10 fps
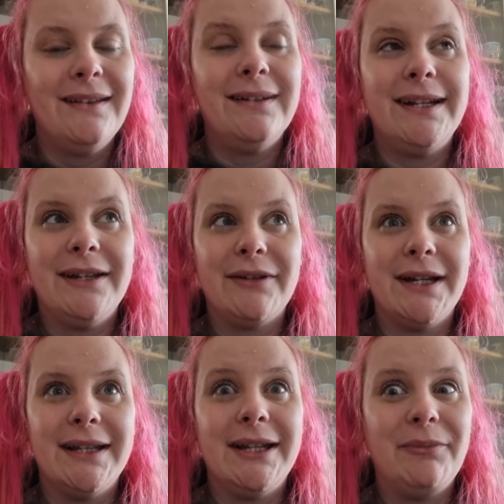I never
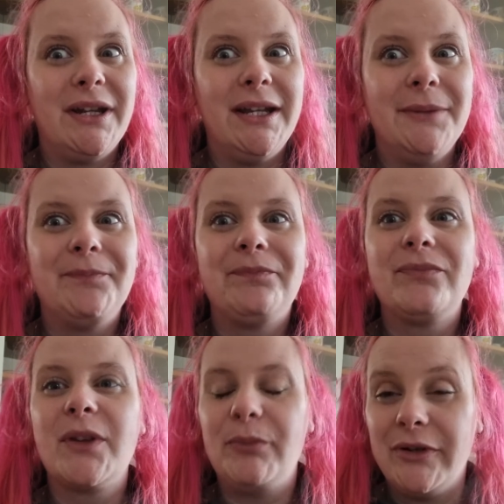had that many
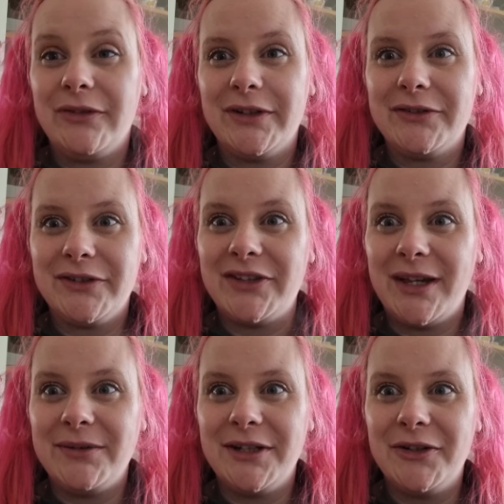perfect
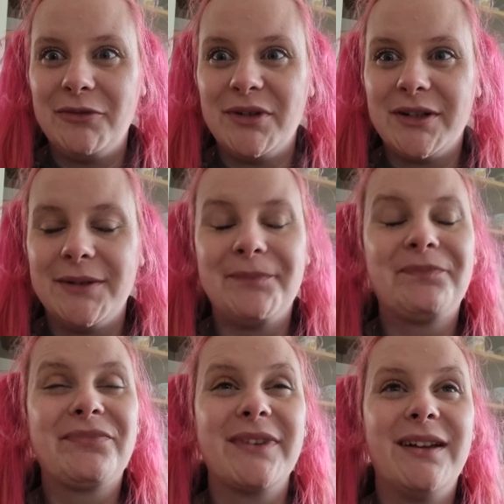recipes in the cookbook,
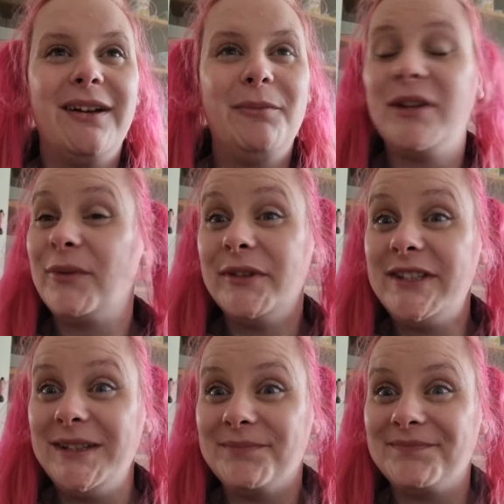but we'll
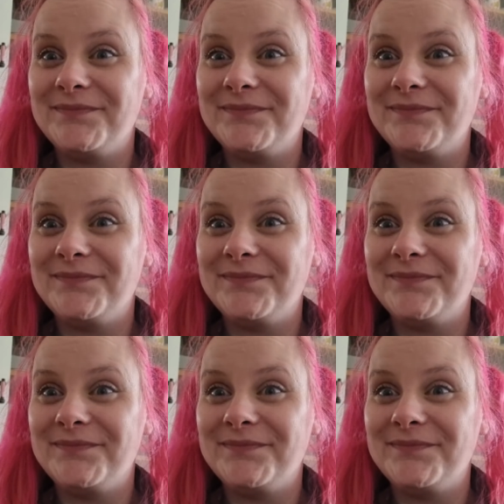see.